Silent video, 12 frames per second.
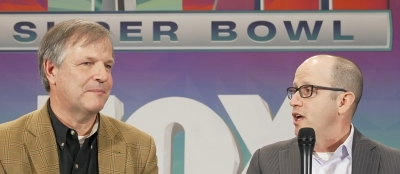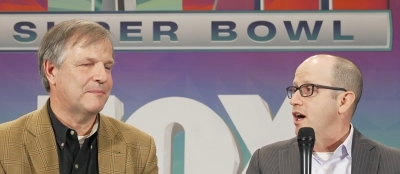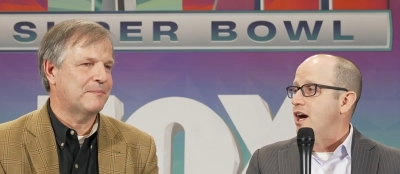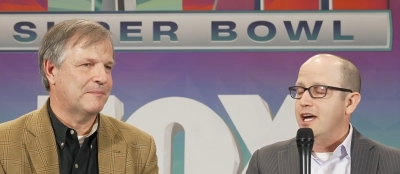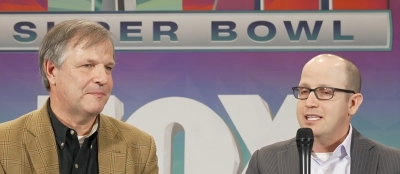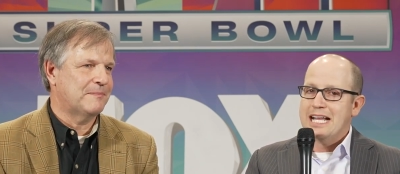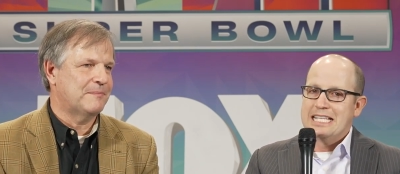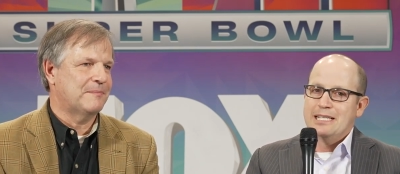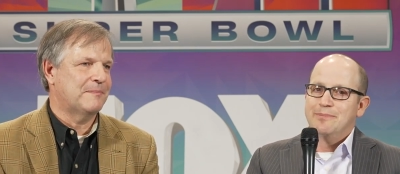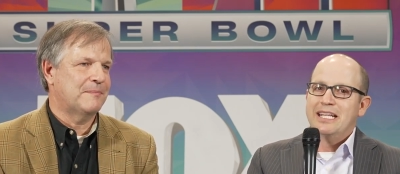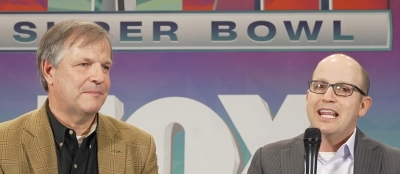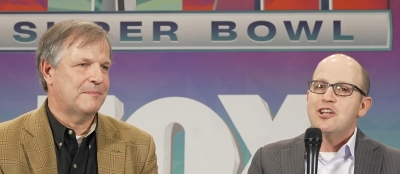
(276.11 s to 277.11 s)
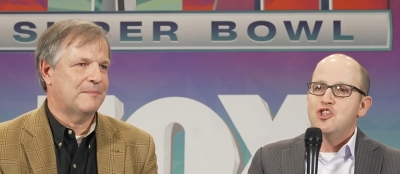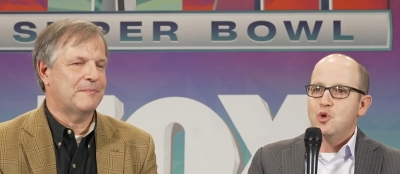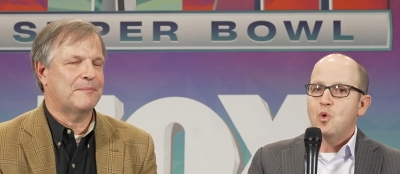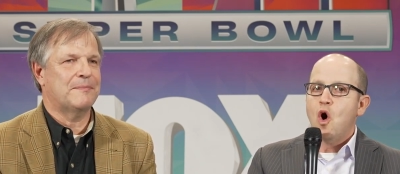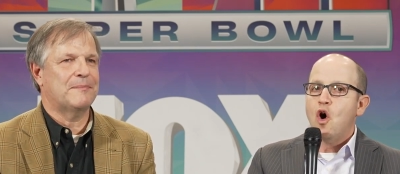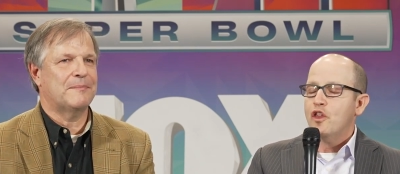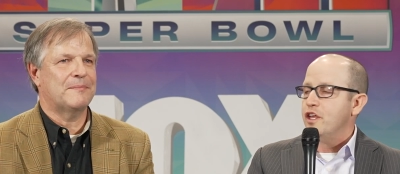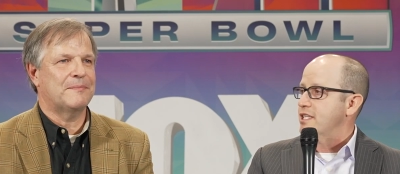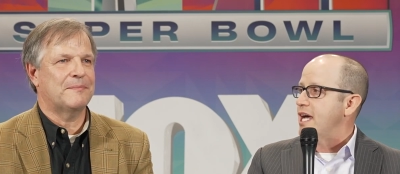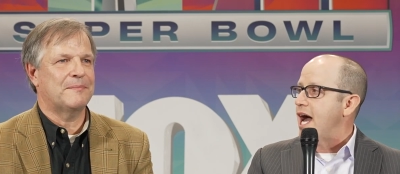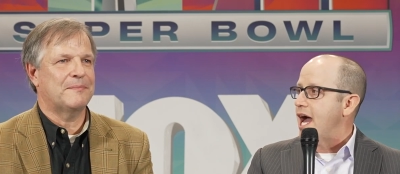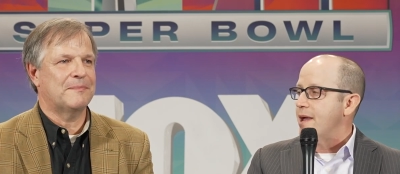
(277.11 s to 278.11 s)
Speaker 1: Uh, it's not something they do all the
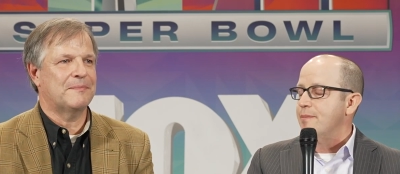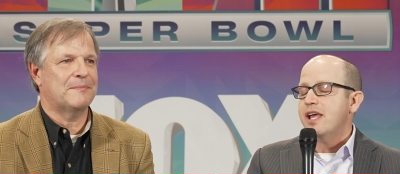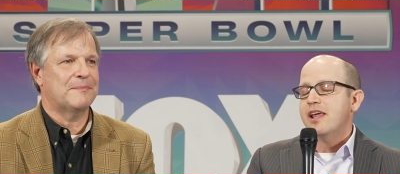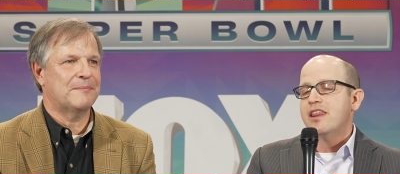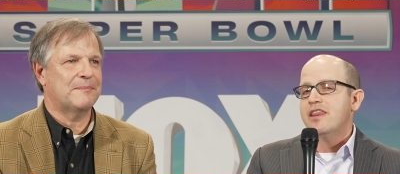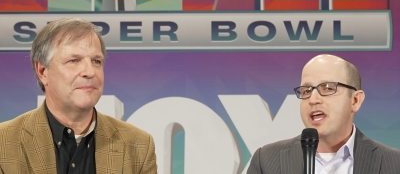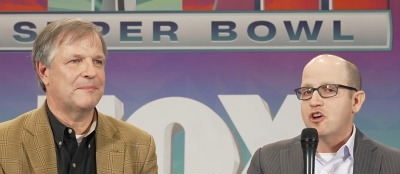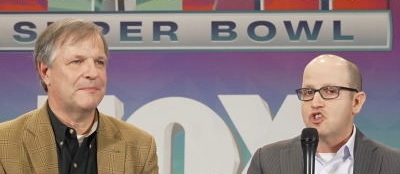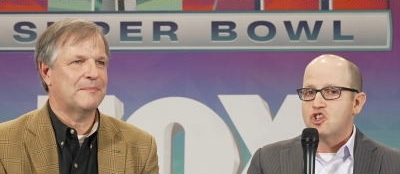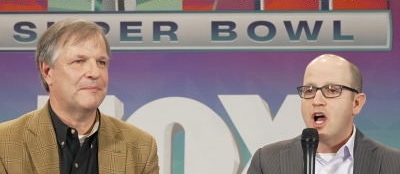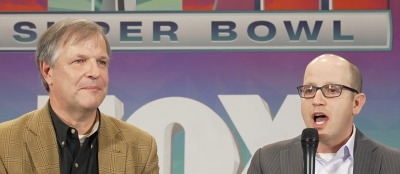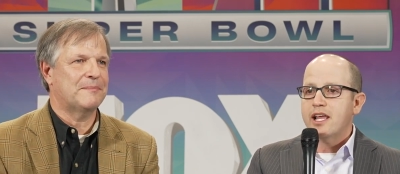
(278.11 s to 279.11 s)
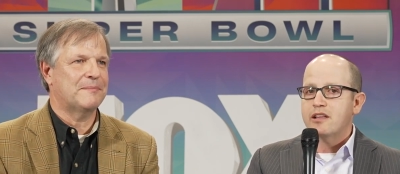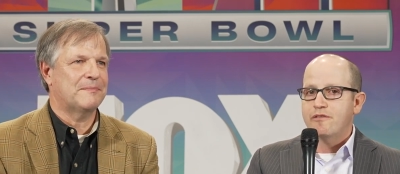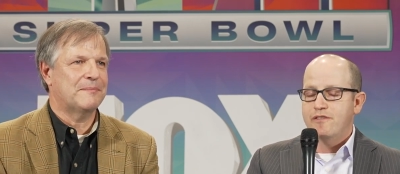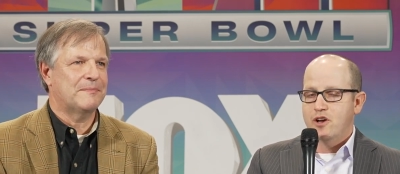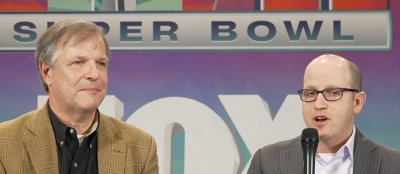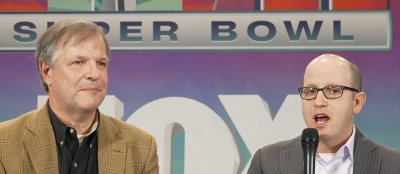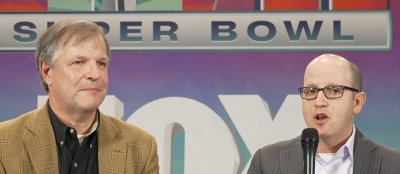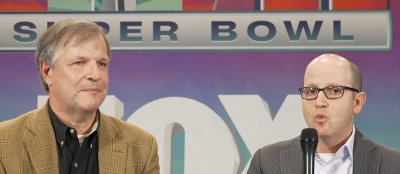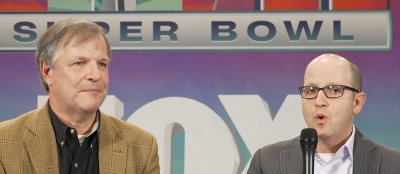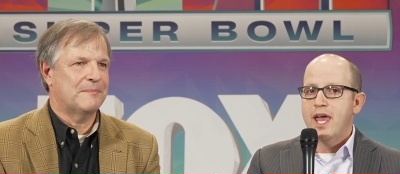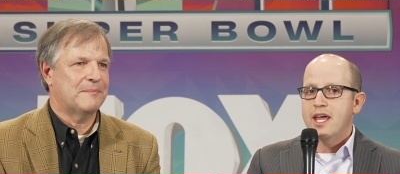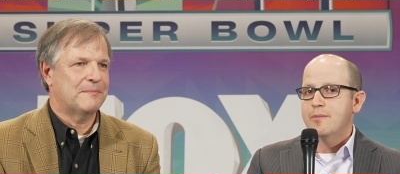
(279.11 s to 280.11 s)
time. They are trying to figure out a
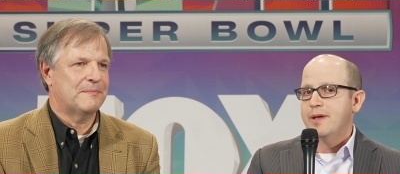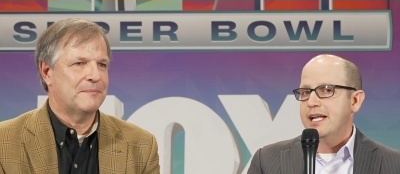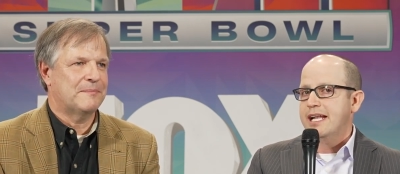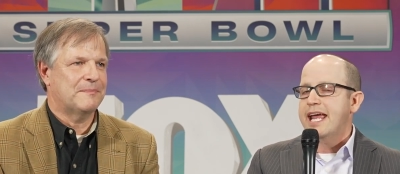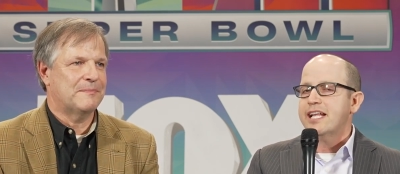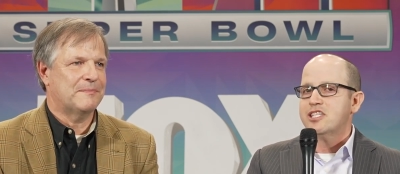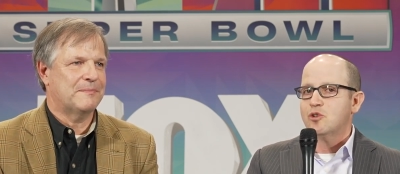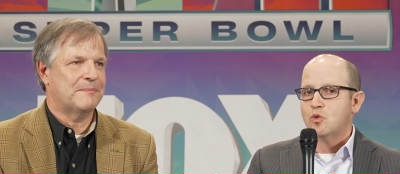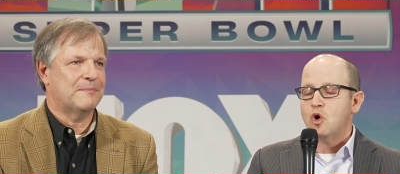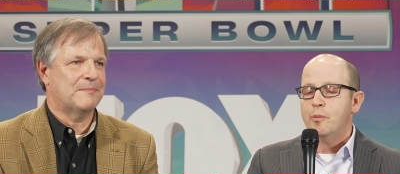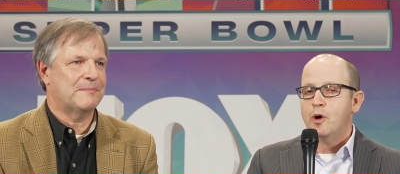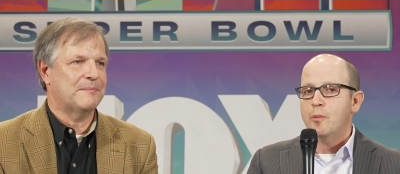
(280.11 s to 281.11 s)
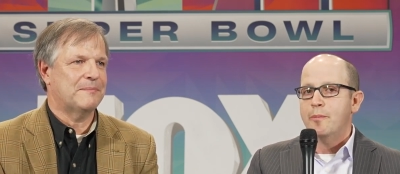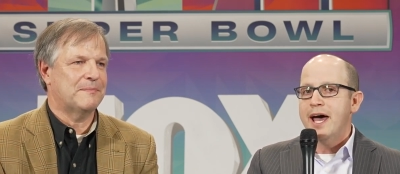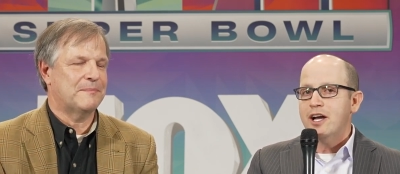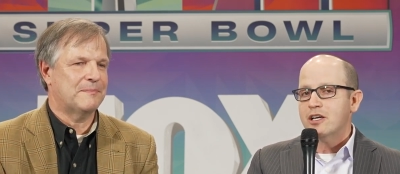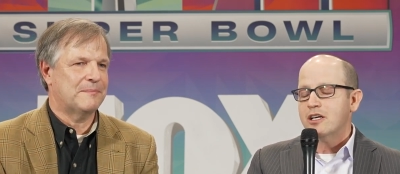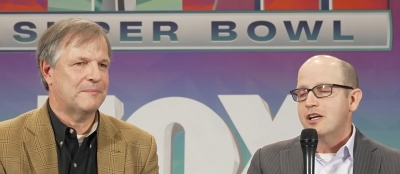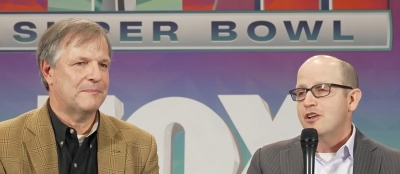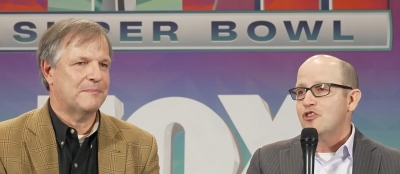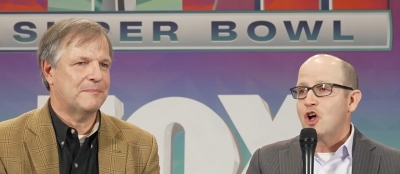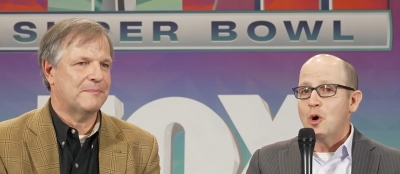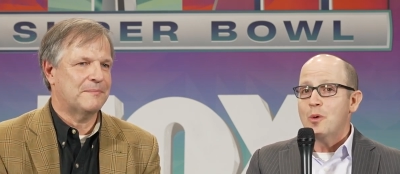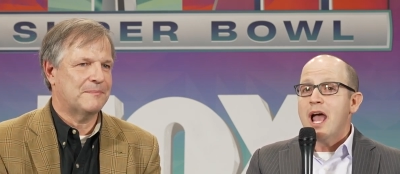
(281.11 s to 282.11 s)
way to make Nantz and Romo better.
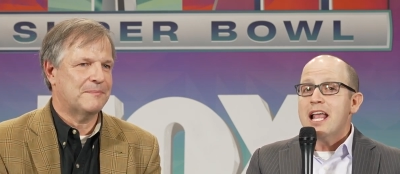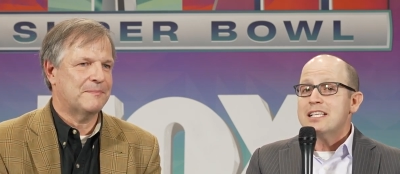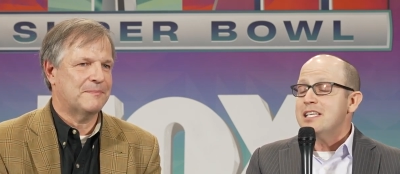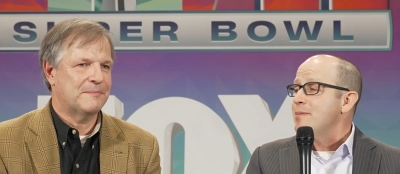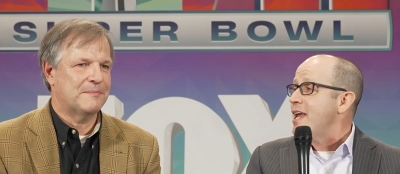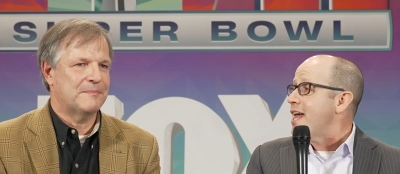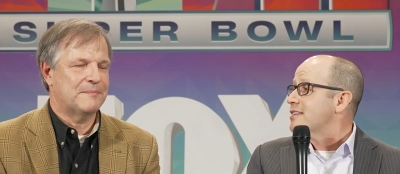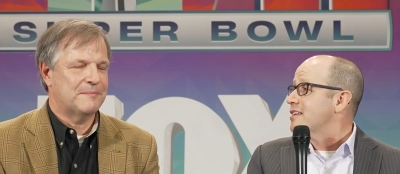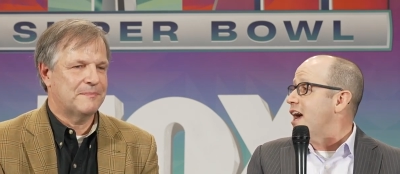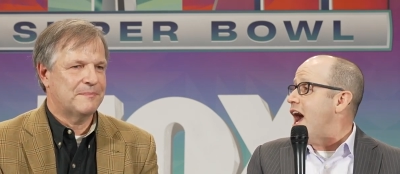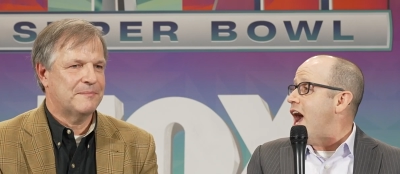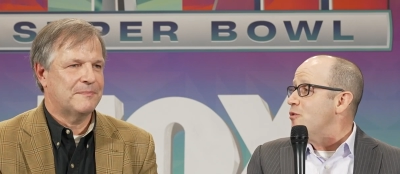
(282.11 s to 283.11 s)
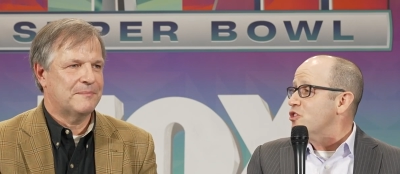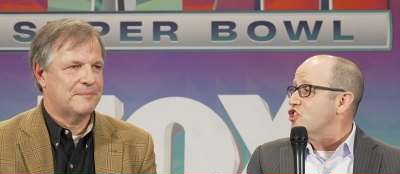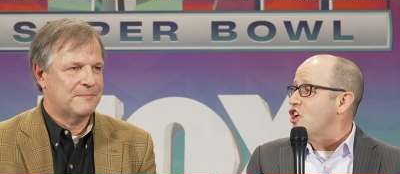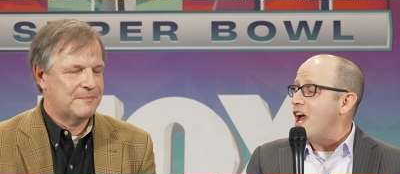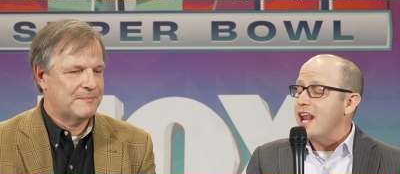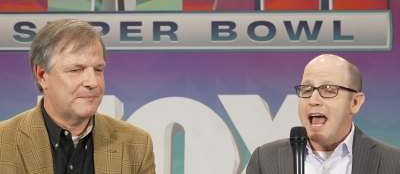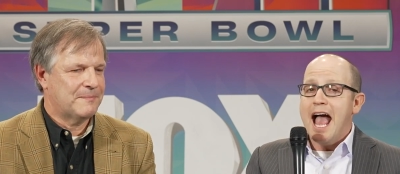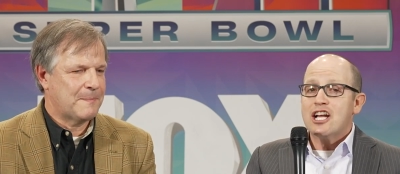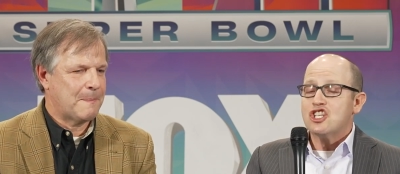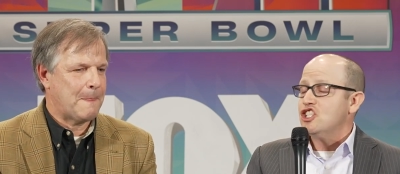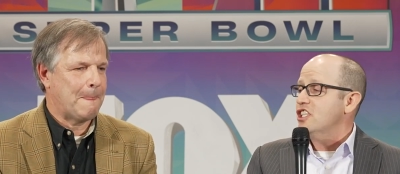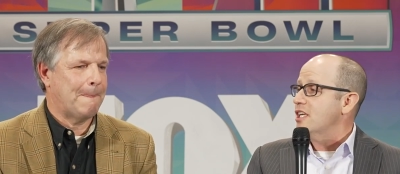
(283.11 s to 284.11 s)
So, CBS, I was trying to
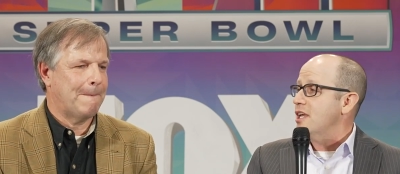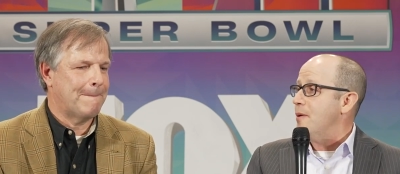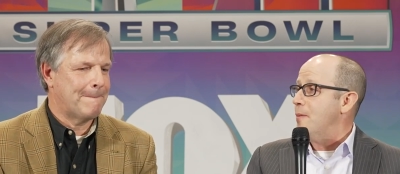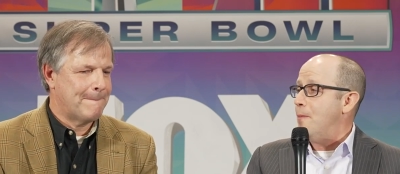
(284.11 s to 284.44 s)
actually